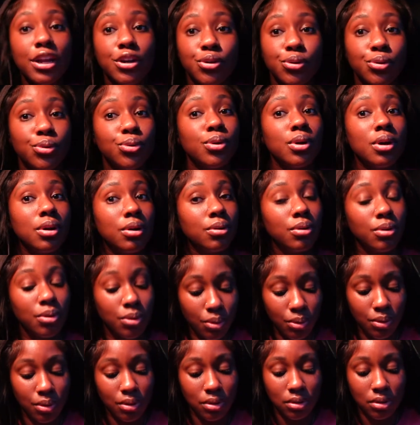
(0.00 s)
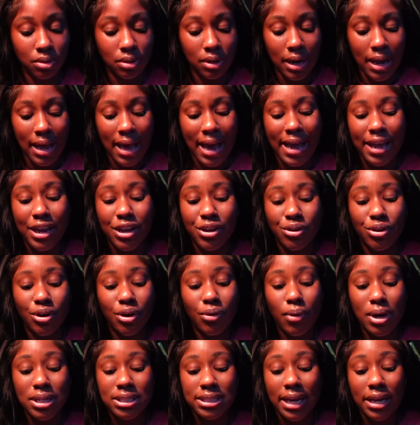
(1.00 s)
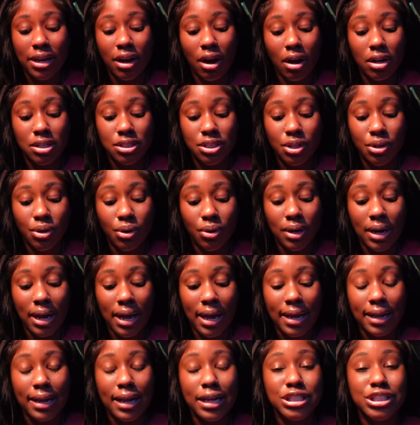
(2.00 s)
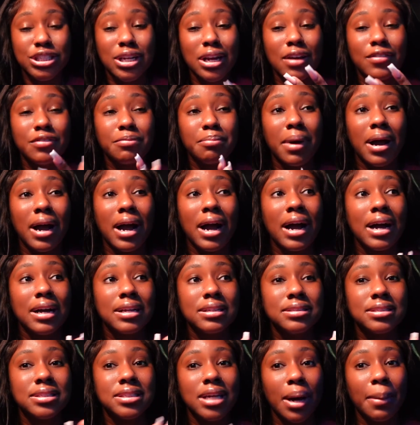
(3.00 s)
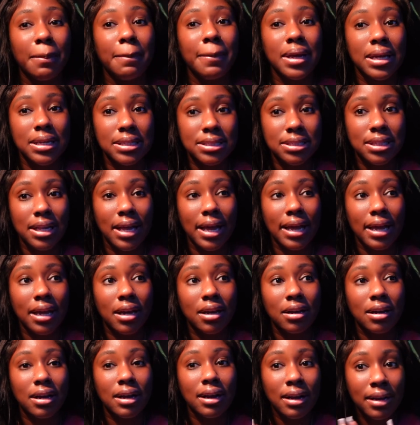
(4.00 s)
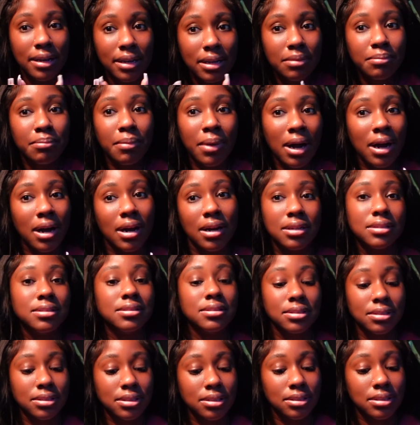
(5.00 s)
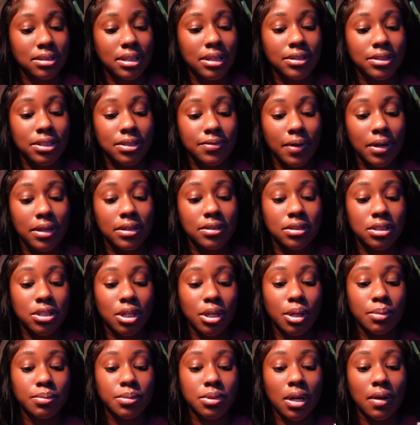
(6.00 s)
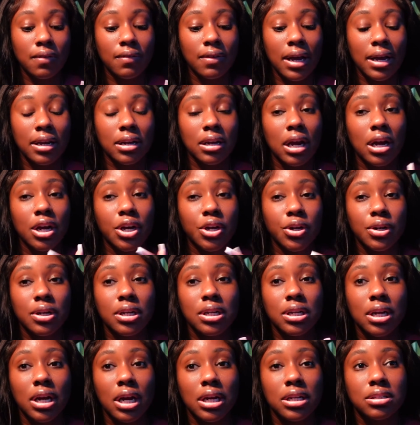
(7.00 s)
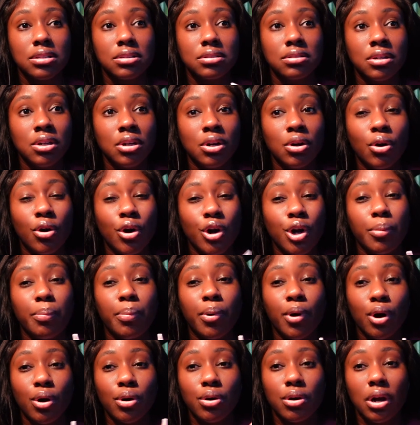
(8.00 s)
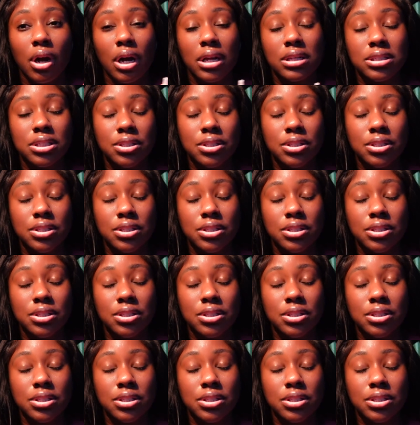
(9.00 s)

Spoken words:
do look good. And you know what I also don't like? Like, she left my hands a mess. Like, clean my hands. In terms of, like, the acrylic and... or the powder and